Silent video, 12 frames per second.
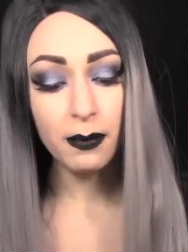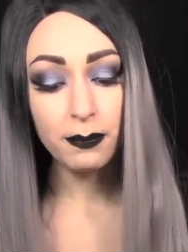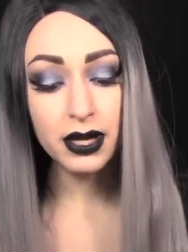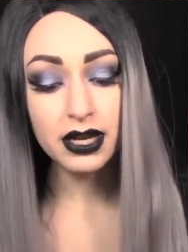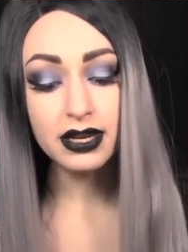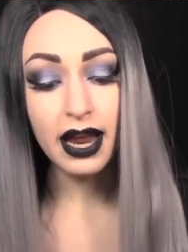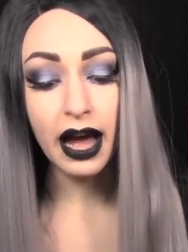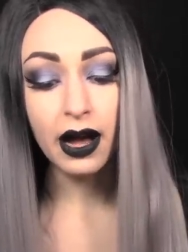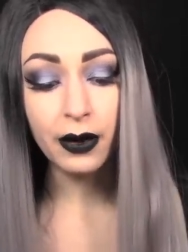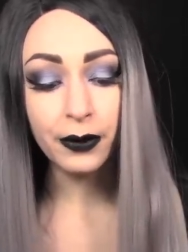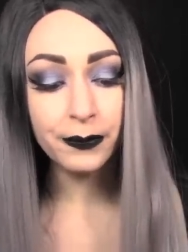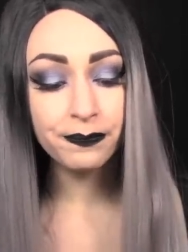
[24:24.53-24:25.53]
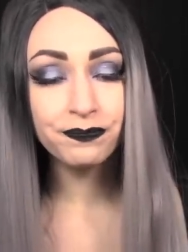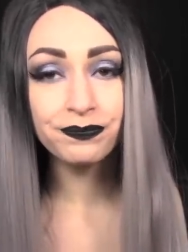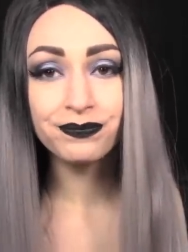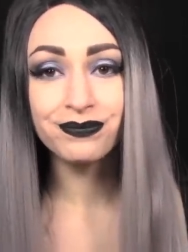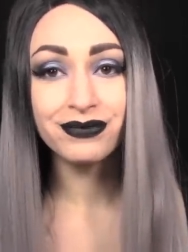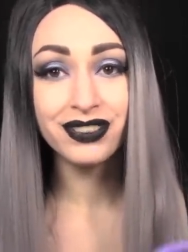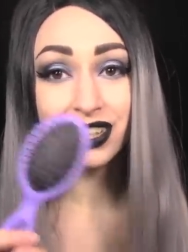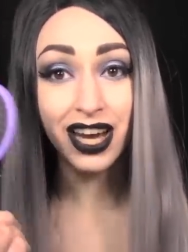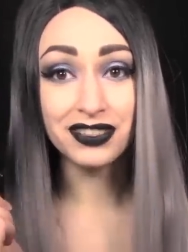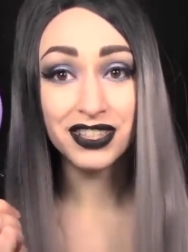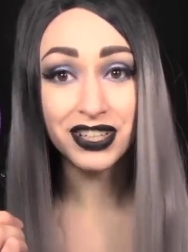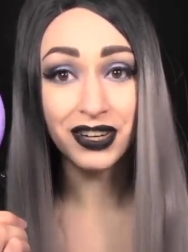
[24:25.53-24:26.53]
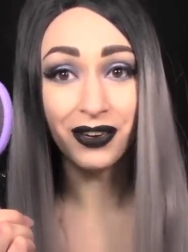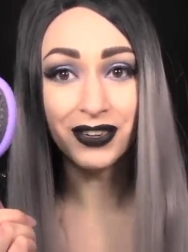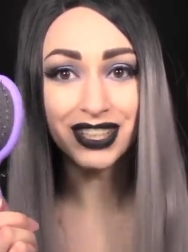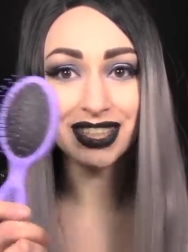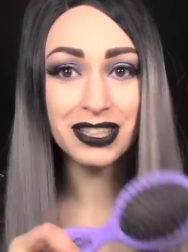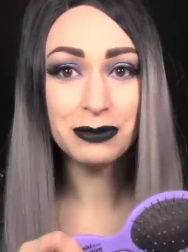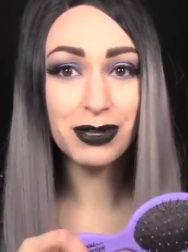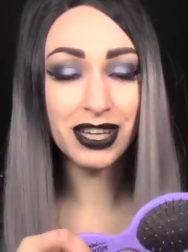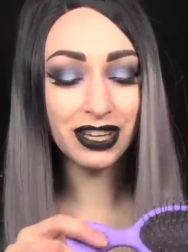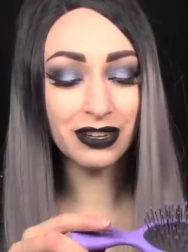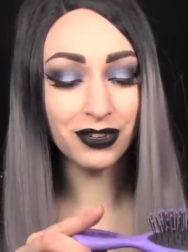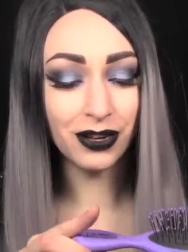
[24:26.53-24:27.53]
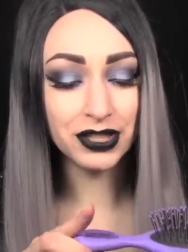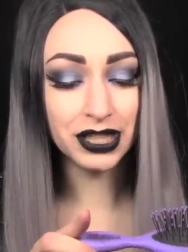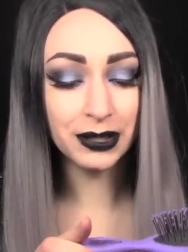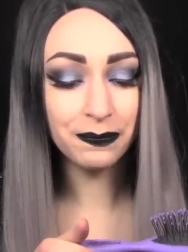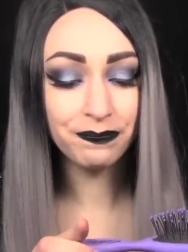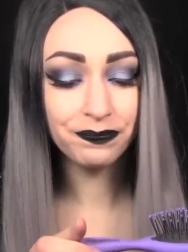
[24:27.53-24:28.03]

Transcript: But now, got this at Ulta, speaking of Ulta,